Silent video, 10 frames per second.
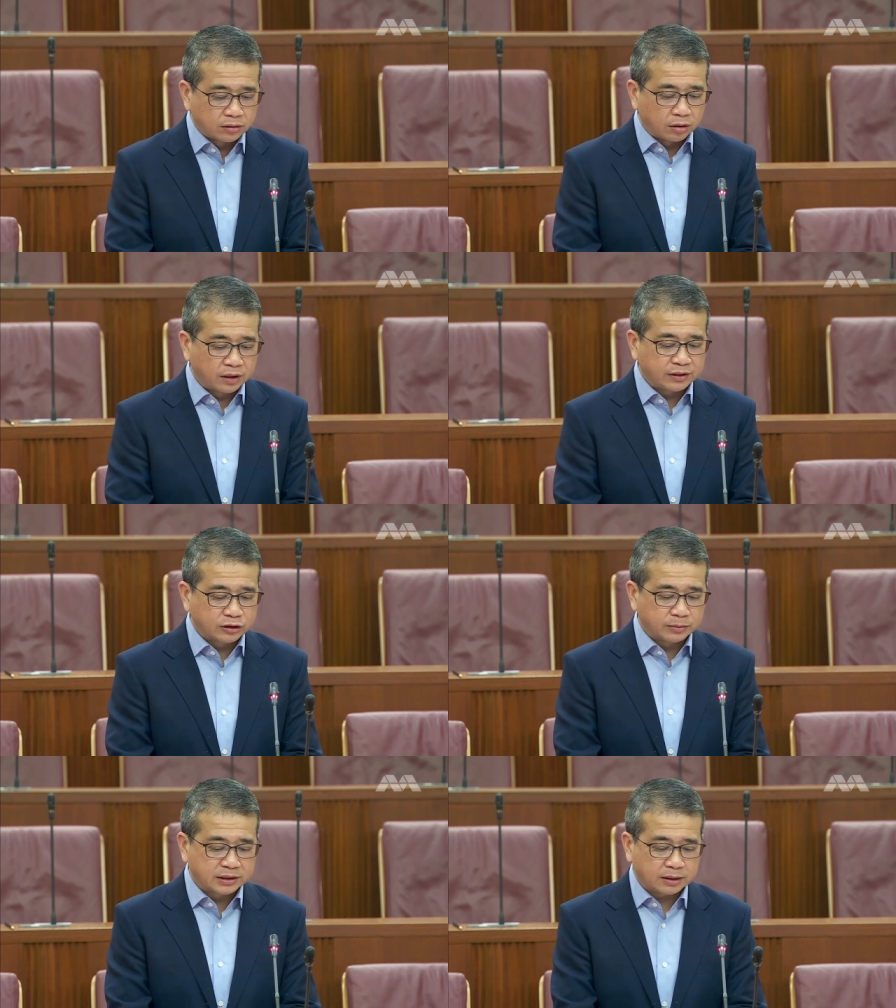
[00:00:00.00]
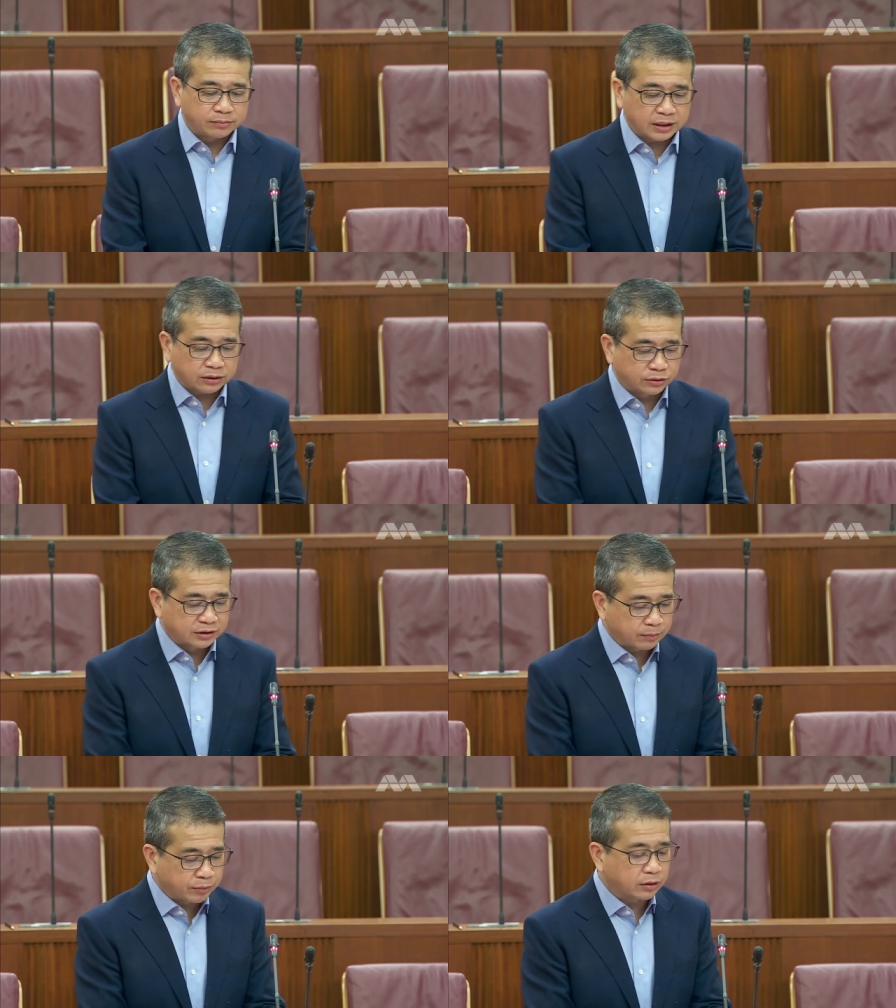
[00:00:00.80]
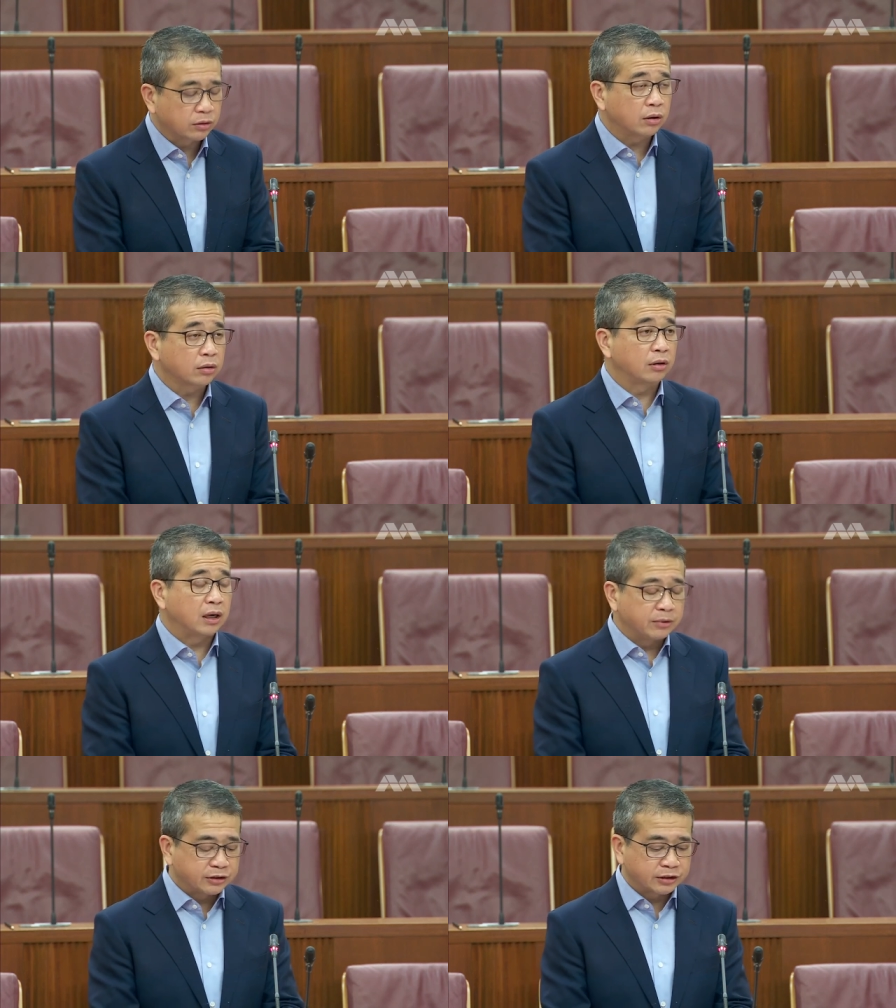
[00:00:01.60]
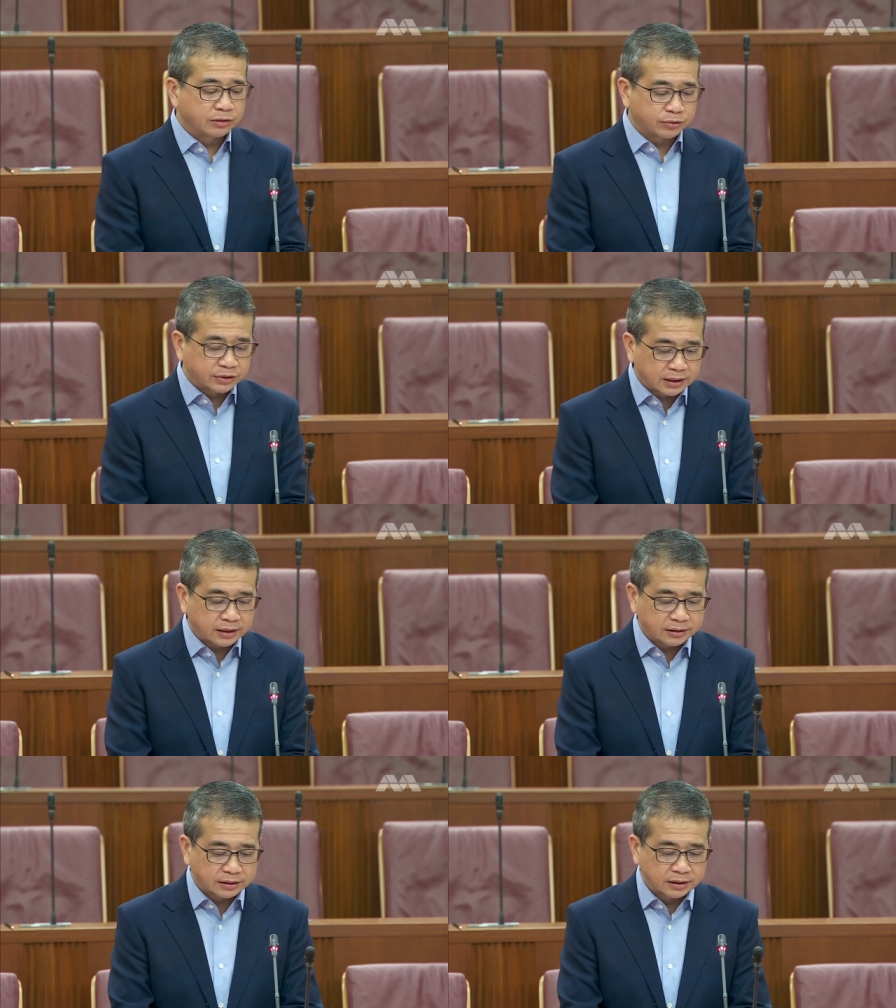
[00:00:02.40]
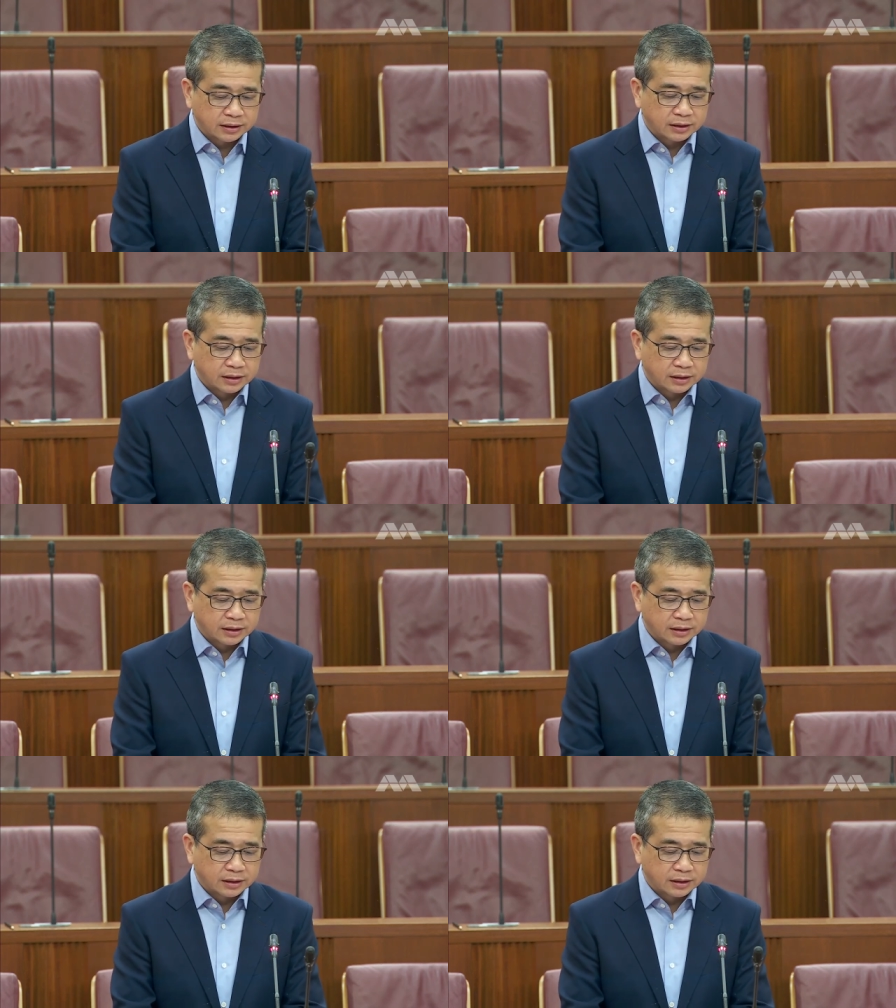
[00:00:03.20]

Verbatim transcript: or if they should be subject to separate court or arbitration proceedings.